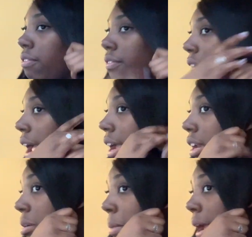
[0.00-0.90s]
flat
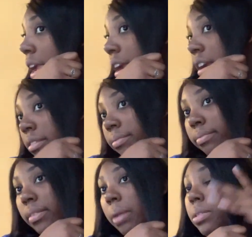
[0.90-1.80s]
iron my hair.
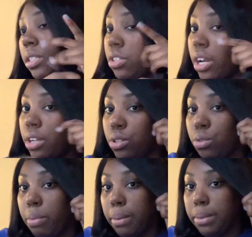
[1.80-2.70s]
I'm just trying to
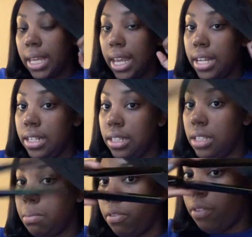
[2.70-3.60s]
bump the ends
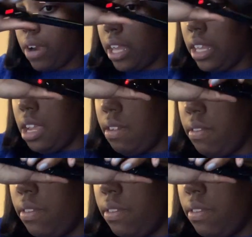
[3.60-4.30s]
before I leave.